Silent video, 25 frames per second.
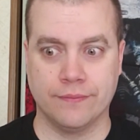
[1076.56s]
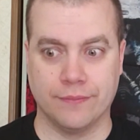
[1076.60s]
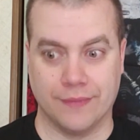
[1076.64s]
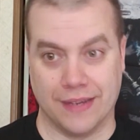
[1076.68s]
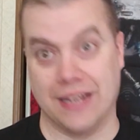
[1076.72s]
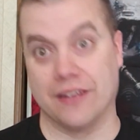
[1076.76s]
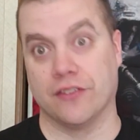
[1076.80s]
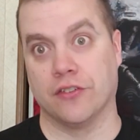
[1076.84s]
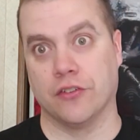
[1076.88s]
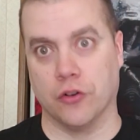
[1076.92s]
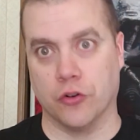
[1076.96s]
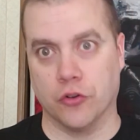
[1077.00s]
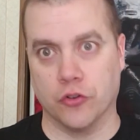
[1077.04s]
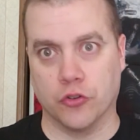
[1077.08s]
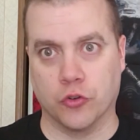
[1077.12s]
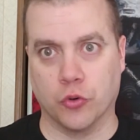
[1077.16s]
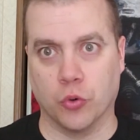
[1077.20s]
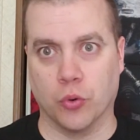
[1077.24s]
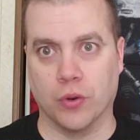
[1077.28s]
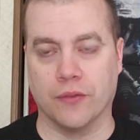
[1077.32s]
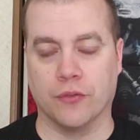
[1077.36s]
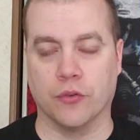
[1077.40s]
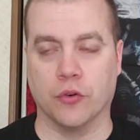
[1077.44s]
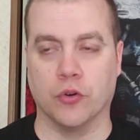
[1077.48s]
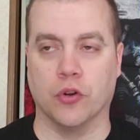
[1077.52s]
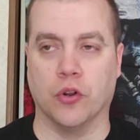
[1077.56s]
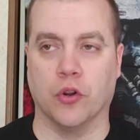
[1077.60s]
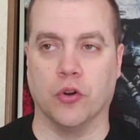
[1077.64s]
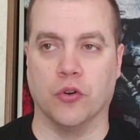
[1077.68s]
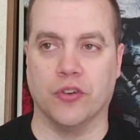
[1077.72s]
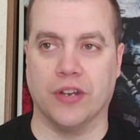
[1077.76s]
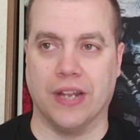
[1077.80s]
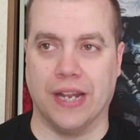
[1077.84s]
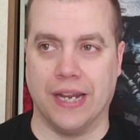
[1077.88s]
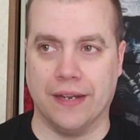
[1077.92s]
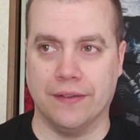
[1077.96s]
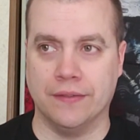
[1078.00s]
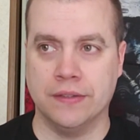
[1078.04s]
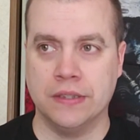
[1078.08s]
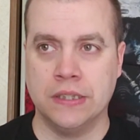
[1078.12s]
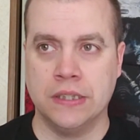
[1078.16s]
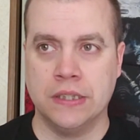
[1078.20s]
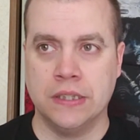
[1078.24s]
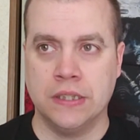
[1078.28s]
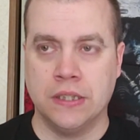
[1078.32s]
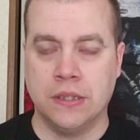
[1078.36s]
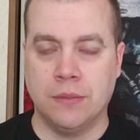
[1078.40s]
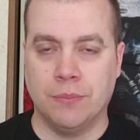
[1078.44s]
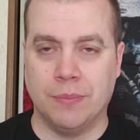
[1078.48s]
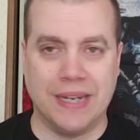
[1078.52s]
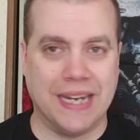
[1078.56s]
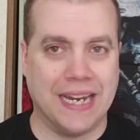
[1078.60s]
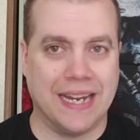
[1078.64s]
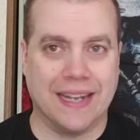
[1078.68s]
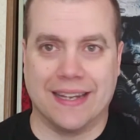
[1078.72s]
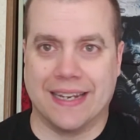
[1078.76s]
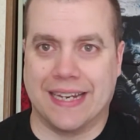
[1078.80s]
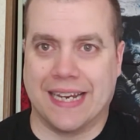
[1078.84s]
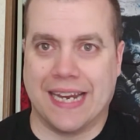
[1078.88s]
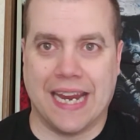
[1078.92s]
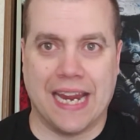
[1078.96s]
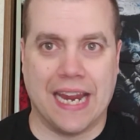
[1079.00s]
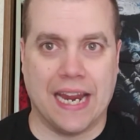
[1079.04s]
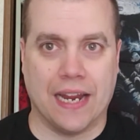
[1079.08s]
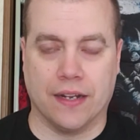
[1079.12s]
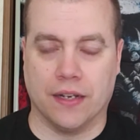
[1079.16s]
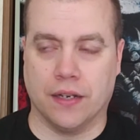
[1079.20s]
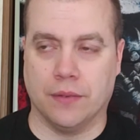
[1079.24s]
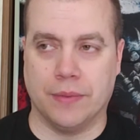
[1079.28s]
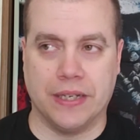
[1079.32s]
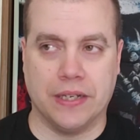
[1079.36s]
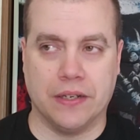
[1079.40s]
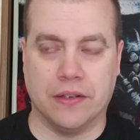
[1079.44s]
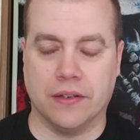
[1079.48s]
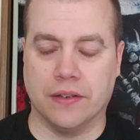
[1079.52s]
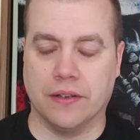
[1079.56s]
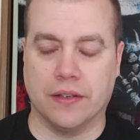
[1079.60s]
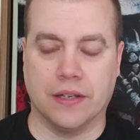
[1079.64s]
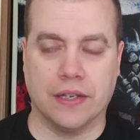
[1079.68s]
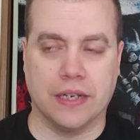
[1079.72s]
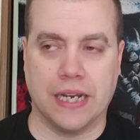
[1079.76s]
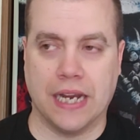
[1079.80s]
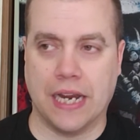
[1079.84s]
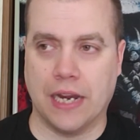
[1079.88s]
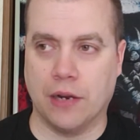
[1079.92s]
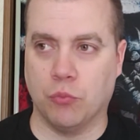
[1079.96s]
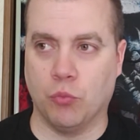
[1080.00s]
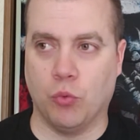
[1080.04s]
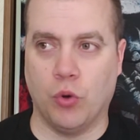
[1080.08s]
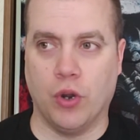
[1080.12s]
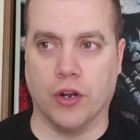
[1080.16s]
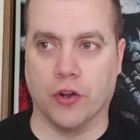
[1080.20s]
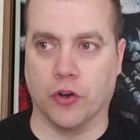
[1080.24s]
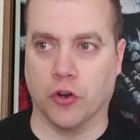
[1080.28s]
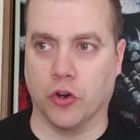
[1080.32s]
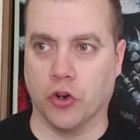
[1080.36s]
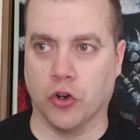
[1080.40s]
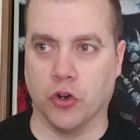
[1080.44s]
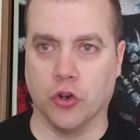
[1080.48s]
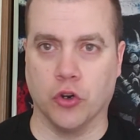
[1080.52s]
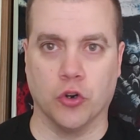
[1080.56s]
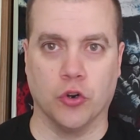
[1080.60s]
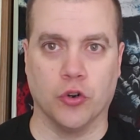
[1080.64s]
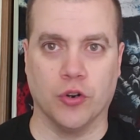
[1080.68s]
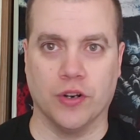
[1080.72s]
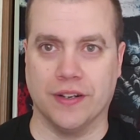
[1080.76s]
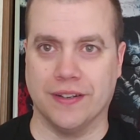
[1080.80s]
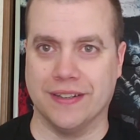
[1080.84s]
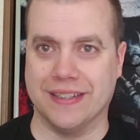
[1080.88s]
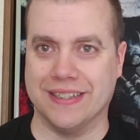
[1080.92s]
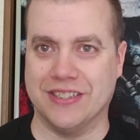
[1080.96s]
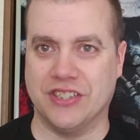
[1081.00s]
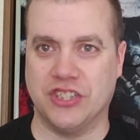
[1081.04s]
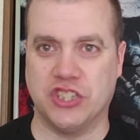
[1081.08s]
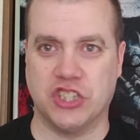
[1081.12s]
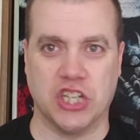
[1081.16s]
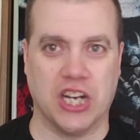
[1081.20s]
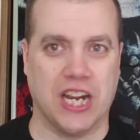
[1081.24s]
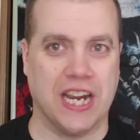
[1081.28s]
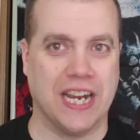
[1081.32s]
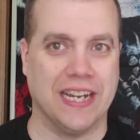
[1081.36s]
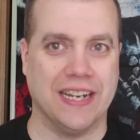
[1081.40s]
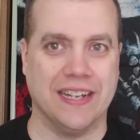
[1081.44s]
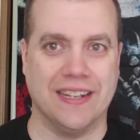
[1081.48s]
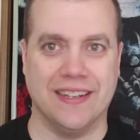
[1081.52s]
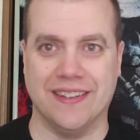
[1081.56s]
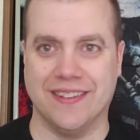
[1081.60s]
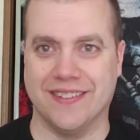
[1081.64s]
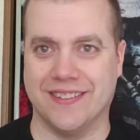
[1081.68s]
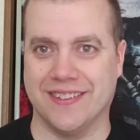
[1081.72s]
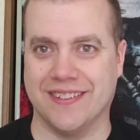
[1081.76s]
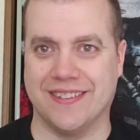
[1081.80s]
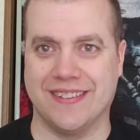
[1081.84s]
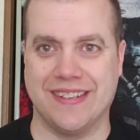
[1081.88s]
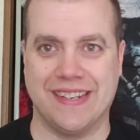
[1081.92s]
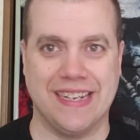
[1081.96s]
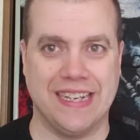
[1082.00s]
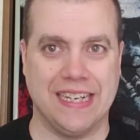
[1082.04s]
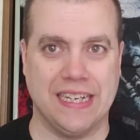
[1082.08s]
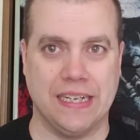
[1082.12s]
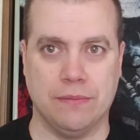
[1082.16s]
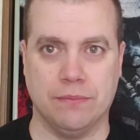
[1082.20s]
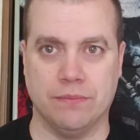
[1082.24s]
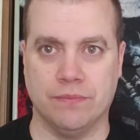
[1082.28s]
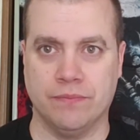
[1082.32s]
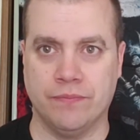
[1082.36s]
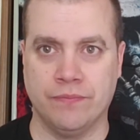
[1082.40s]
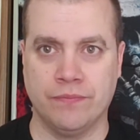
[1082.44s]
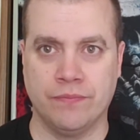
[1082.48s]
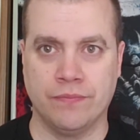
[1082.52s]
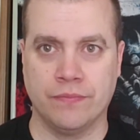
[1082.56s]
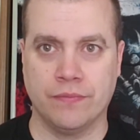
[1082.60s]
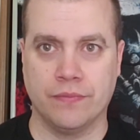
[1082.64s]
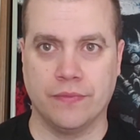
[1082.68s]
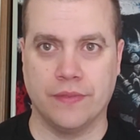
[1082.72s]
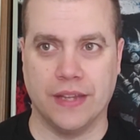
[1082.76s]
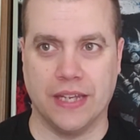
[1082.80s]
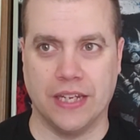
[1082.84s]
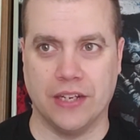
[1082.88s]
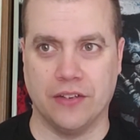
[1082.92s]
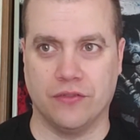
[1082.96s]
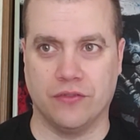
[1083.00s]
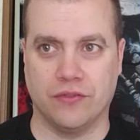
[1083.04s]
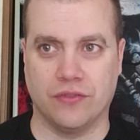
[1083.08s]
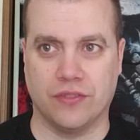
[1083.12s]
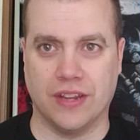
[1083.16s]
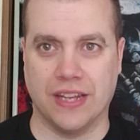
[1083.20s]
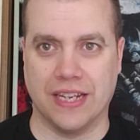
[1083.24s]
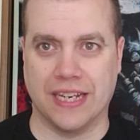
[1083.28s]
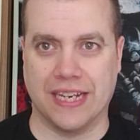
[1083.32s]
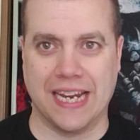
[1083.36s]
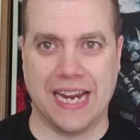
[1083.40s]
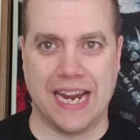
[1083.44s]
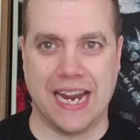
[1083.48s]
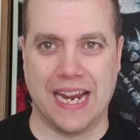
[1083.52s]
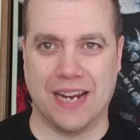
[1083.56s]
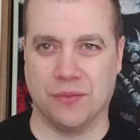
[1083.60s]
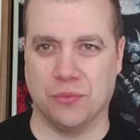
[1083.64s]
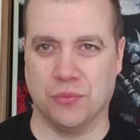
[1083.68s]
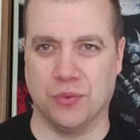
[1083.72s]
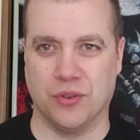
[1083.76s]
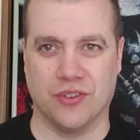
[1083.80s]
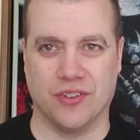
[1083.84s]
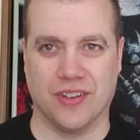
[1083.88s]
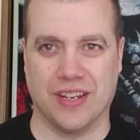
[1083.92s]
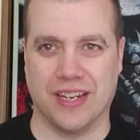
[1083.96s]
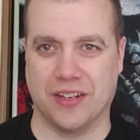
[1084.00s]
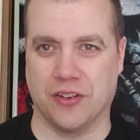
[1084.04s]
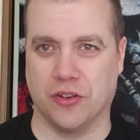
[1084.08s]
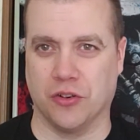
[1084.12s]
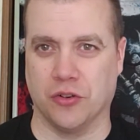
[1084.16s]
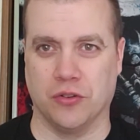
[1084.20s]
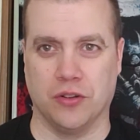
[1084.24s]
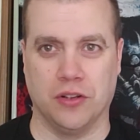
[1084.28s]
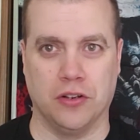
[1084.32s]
That's another story for another day. But yeah, the cat. I mean, they had, what, her and China as a team. I think the cat was like her